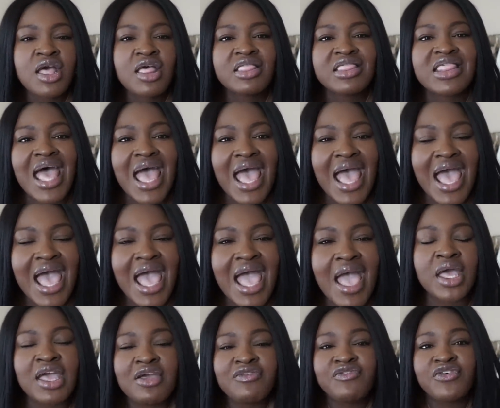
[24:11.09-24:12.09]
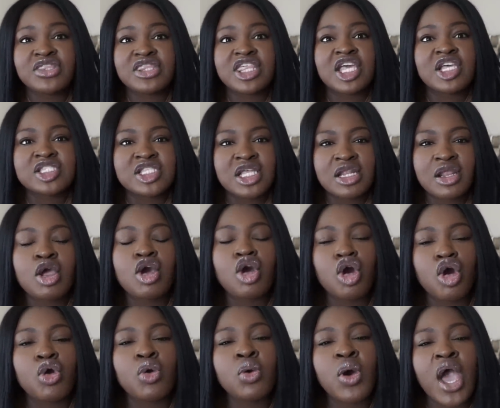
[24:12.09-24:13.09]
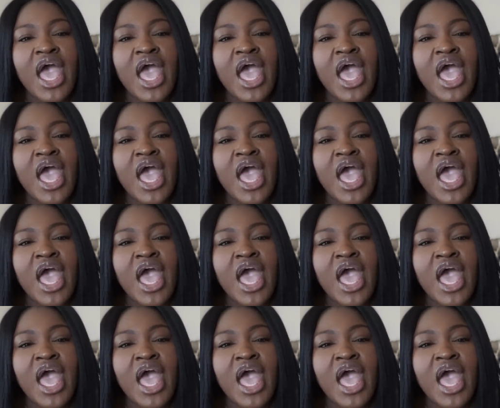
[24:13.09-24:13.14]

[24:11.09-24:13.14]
that if things didn't go